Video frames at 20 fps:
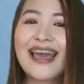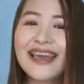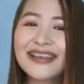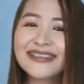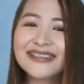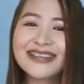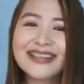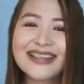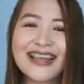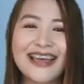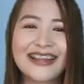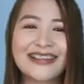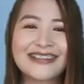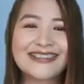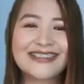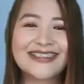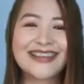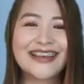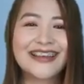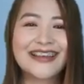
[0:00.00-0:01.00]

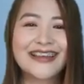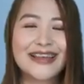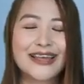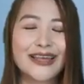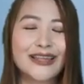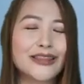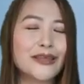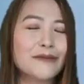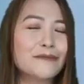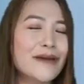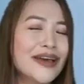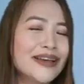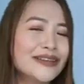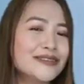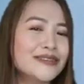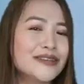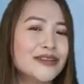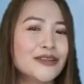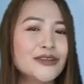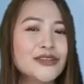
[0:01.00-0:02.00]
Excellent! The
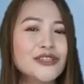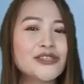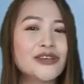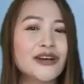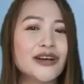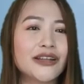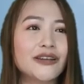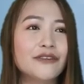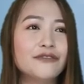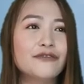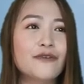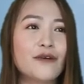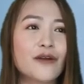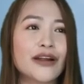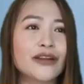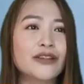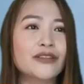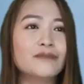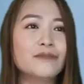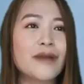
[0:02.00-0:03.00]
best solution
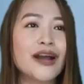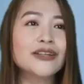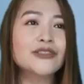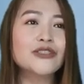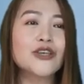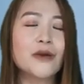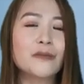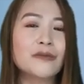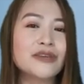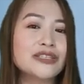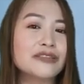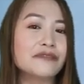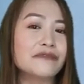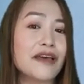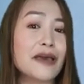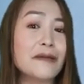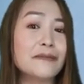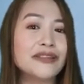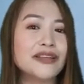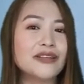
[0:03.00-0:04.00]
for Mang Toby's
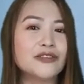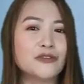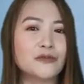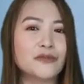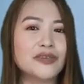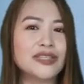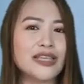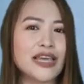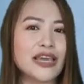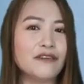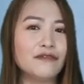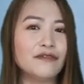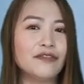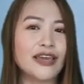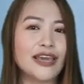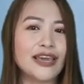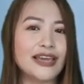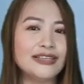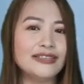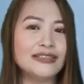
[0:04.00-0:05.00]
family to be safe
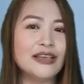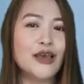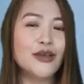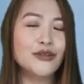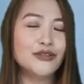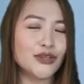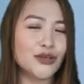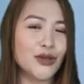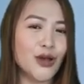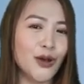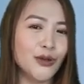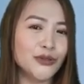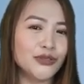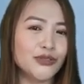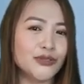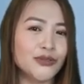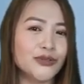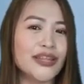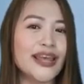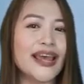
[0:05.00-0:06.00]
is to
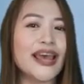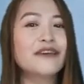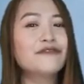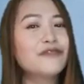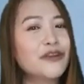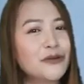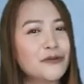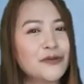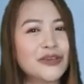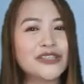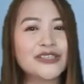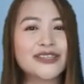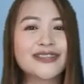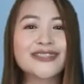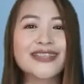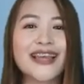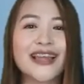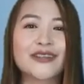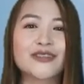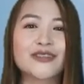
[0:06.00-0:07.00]
go to the evacuation